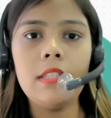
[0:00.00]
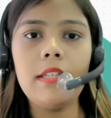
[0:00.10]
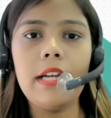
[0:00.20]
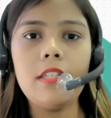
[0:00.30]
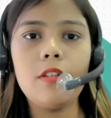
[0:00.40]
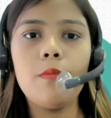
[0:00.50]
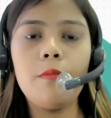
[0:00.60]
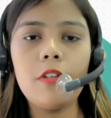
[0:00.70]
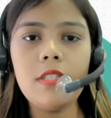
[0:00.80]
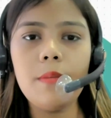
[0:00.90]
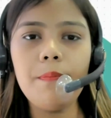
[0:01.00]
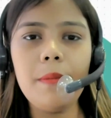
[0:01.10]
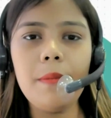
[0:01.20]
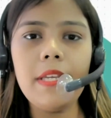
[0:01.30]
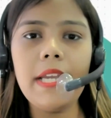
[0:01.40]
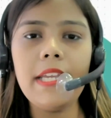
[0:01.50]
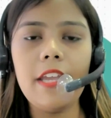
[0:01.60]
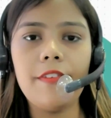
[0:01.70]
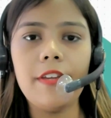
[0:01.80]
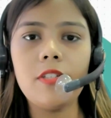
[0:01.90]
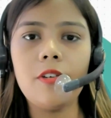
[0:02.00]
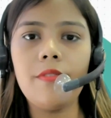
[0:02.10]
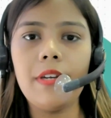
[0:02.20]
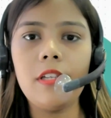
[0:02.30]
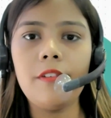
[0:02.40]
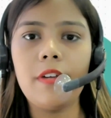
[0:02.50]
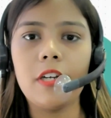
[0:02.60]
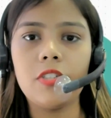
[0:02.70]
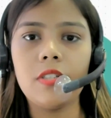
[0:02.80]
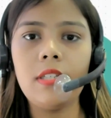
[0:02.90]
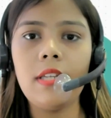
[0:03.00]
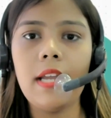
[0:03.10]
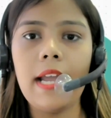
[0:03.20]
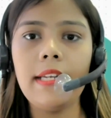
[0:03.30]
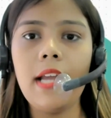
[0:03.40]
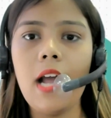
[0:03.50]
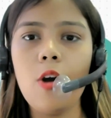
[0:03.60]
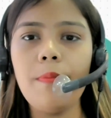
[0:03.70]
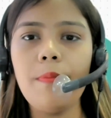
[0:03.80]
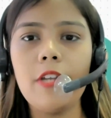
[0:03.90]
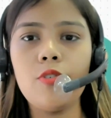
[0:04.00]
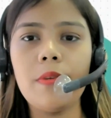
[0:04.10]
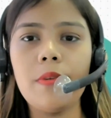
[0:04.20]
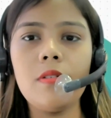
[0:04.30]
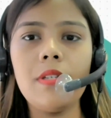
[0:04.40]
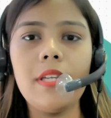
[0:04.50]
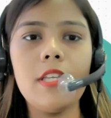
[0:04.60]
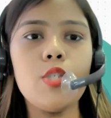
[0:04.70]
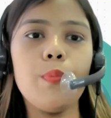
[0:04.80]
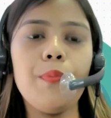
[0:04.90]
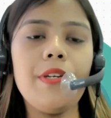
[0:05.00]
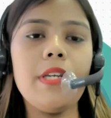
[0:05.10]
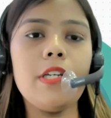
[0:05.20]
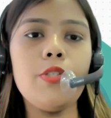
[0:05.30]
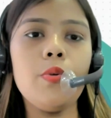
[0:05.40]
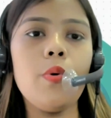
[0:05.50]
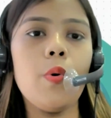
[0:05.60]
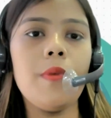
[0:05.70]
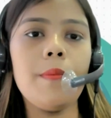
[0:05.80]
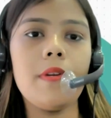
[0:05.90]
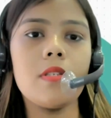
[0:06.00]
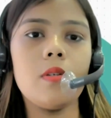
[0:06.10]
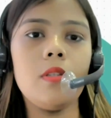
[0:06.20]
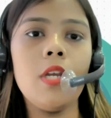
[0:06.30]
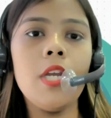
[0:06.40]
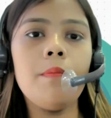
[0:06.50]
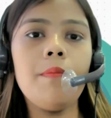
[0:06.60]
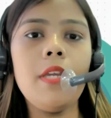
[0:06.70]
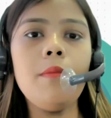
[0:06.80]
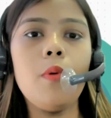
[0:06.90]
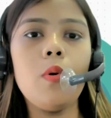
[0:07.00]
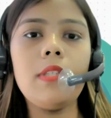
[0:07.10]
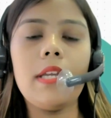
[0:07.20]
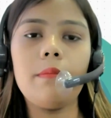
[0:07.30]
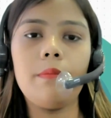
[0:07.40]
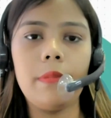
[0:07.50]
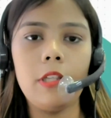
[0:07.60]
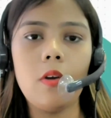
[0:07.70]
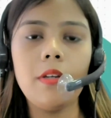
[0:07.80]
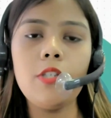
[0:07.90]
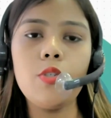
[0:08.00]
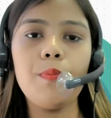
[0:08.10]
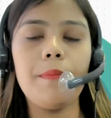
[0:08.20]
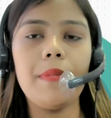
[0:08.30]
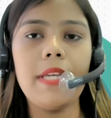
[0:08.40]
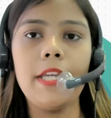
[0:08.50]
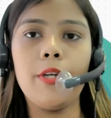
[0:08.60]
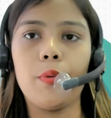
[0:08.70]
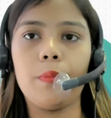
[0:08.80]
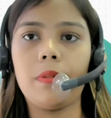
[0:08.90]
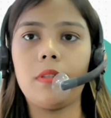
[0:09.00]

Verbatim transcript: that what is the PPI effect on renal function and how pantoprazole is superior to omeprazole being both belonging to PPI group?